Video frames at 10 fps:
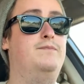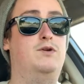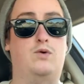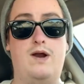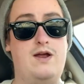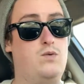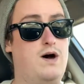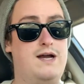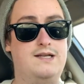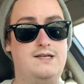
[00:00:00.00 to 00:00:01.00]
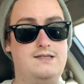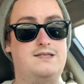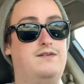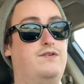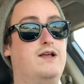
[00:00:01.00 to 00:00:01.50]
Great wine
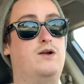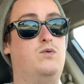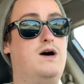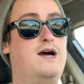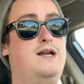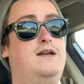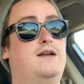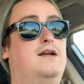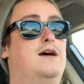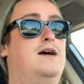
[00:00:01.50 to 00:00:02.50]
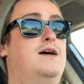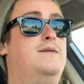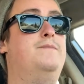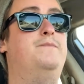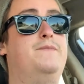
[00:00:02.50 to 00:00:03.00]
list if you like wine.
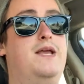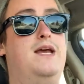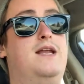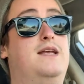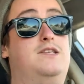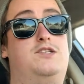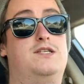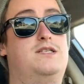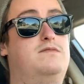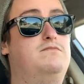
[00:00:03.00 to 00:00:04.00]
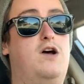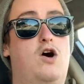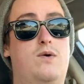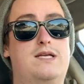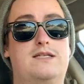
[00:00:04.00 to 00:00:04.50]
And it's just
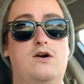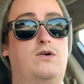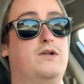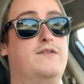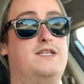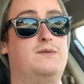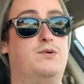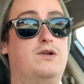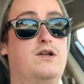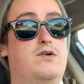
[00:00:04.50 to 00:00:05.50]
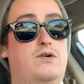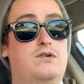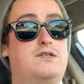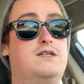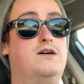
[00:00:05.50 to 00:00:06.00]
always local, and they support local,
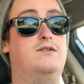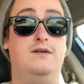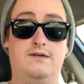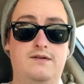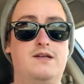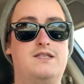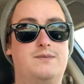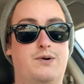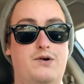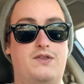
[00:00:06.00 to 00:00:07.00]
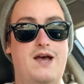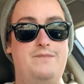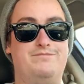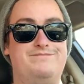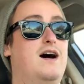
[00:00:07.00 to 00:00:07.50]
so support them.